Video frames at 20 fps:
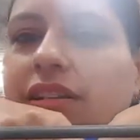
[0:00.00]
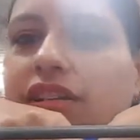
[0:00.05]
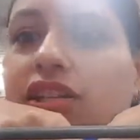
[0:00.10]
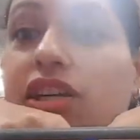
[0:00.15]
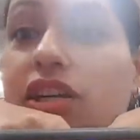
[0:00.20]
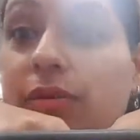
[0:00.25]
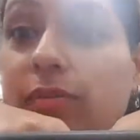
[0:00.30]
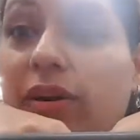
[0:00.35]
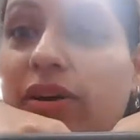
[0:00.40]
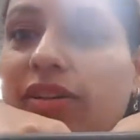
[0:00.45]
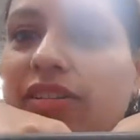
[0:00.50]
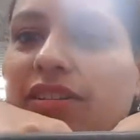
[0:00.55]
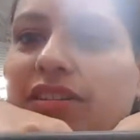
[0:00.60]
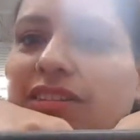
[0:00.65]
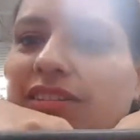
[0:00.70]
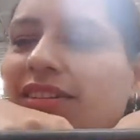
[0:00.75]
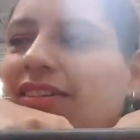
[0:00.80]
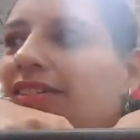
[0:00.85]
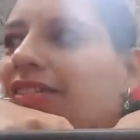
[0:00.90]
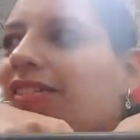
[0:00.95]
chunky boss
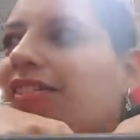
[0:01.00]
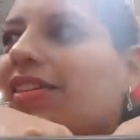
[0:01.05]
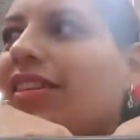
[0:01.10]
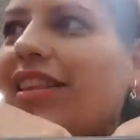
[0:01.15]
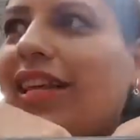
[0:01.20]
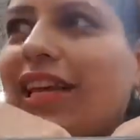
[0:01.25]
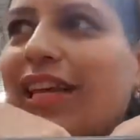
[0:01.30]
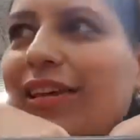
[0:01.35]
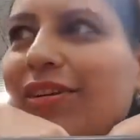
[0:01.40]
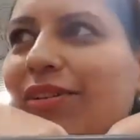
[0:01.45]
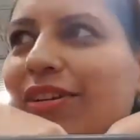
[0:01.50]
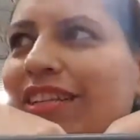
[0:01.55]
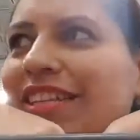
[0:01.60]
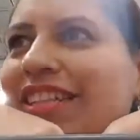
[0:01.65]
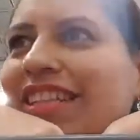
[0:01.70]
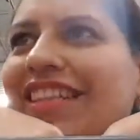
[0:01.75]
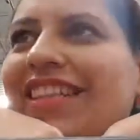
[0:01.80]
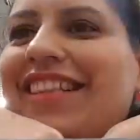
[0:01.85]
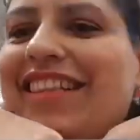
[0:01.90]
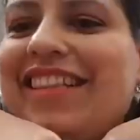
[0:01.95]
or thick,
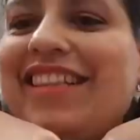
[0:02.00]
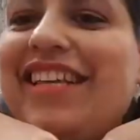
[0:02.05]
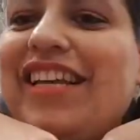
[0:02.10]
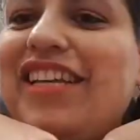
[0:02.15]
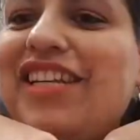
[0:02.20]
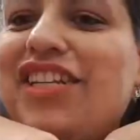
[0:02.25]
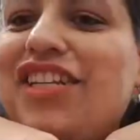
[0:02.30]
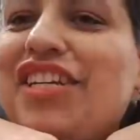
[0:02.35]
thick